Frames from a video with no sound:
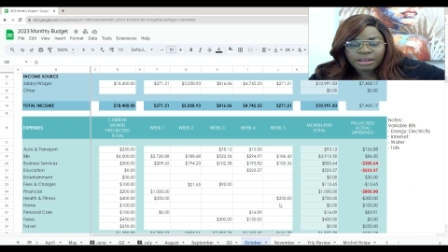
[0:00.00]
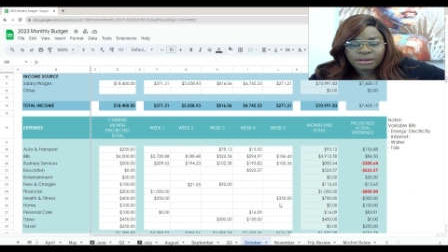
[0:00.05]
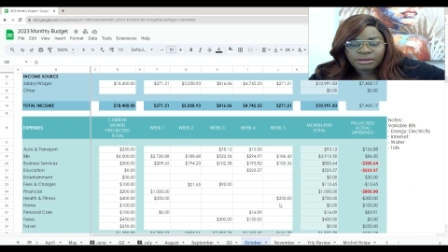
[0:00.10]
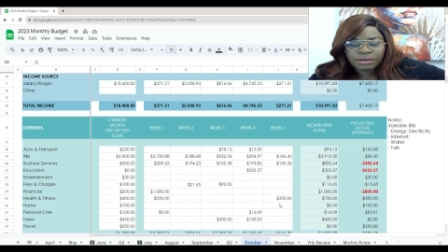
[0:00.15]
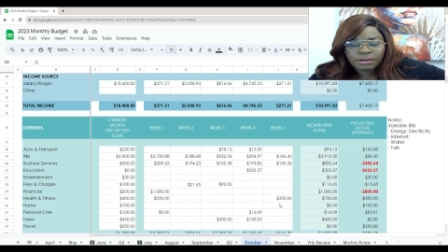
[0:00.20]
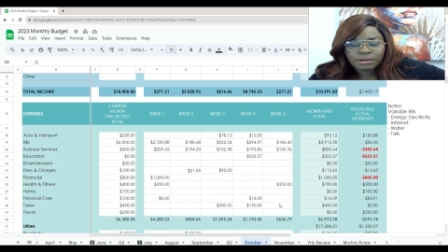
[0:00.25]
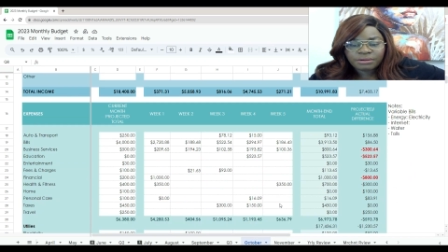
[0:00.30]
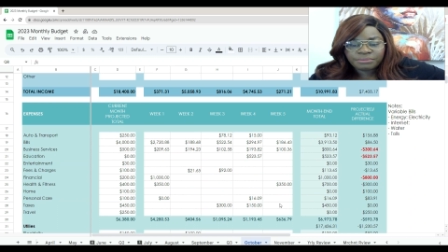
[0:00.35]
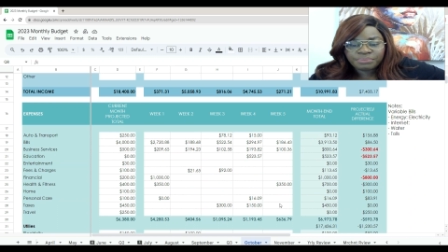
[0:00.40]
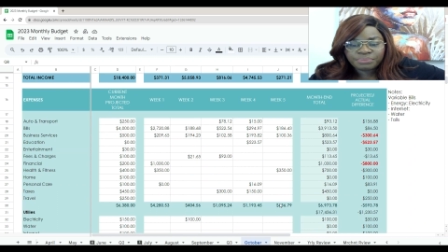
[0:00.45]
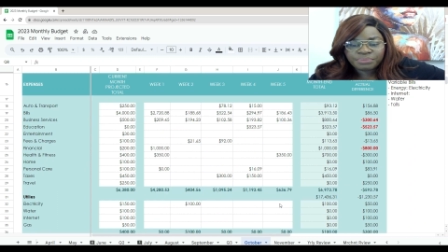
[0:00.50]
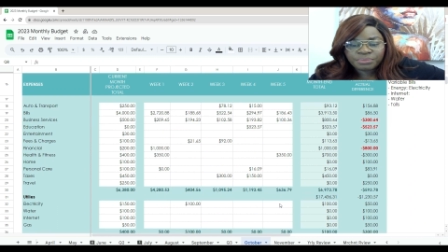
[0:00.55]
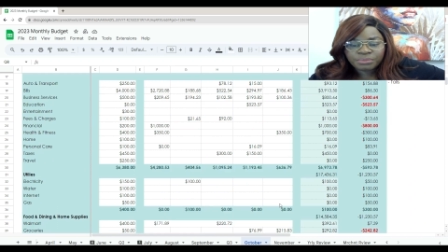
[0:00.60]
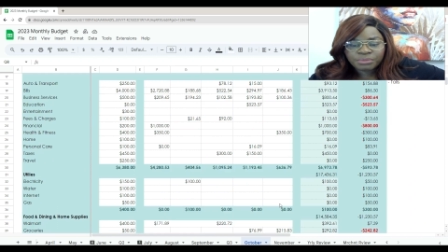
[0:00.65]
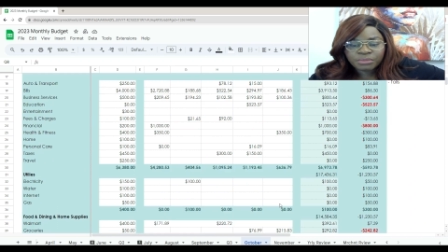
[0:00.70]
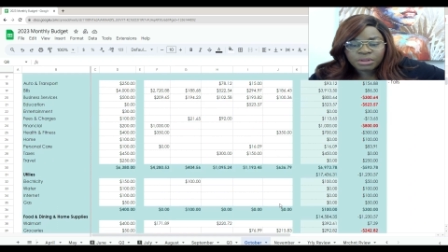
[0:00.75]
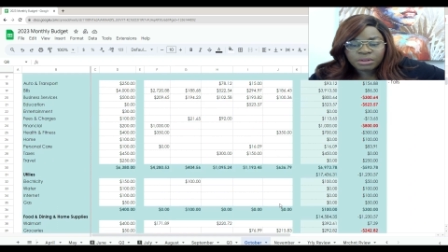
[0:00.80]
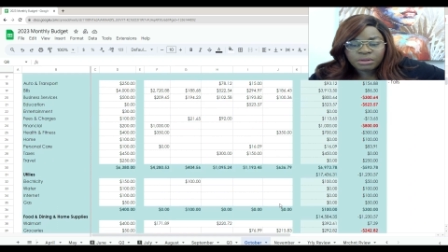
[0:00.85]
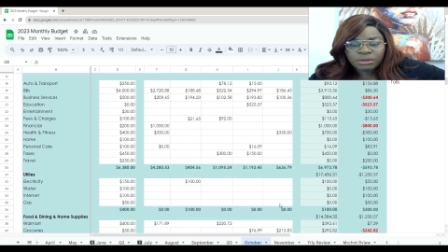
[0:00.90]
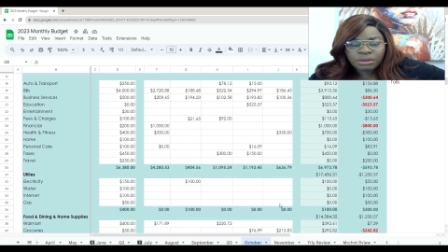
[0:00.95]
a
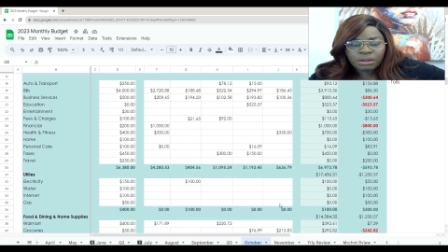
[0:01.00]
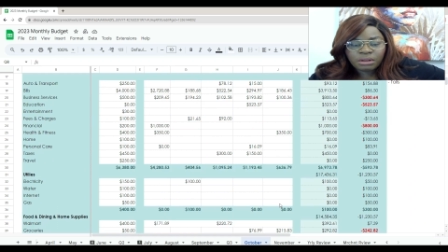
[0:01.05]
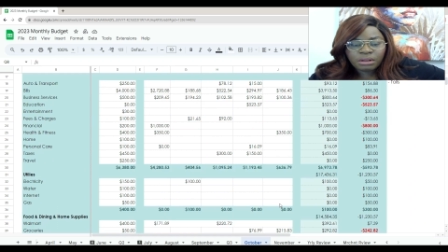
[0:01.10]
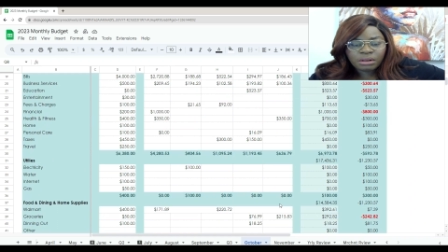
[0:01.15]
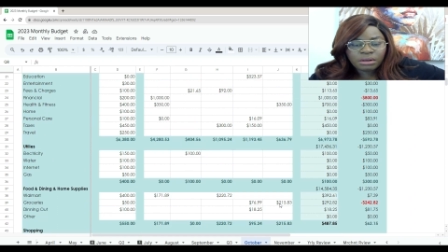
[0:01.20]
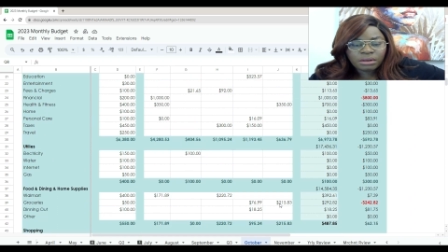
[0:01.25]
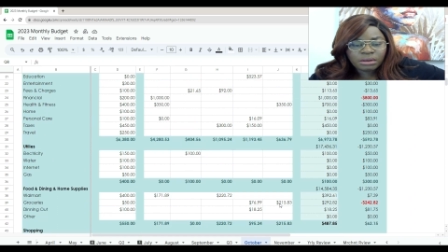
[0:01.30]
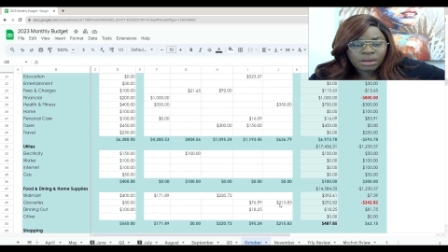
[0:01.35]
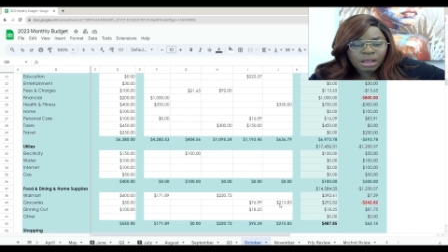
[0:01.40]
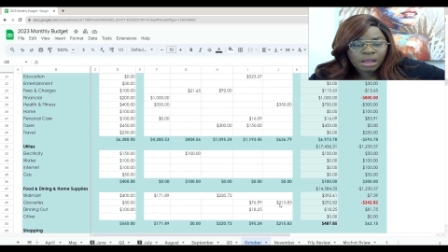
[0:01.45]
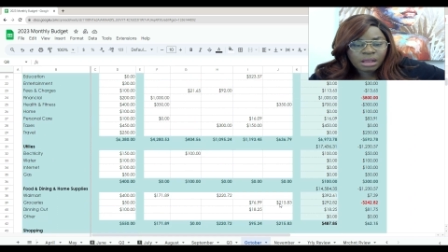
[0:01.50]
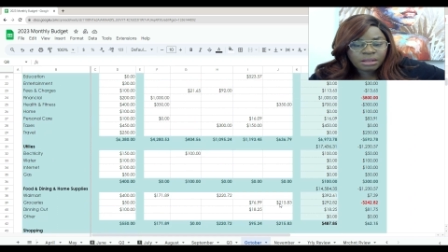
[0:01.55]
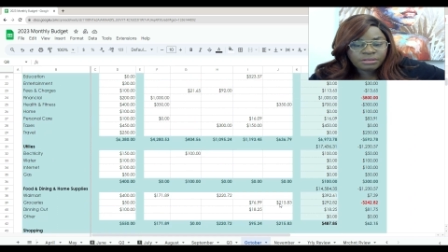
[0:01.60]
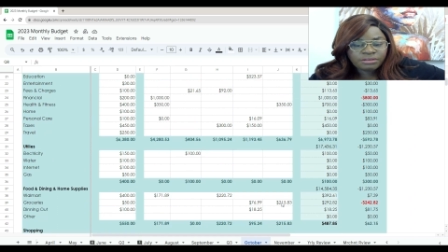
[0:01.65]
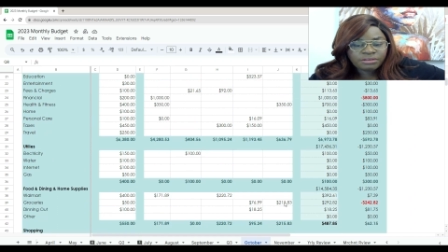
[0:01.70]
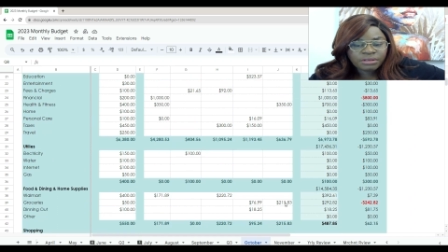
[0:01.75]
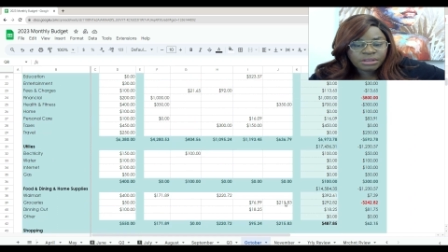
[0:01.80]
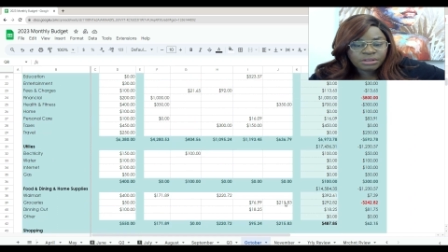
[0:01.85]
lot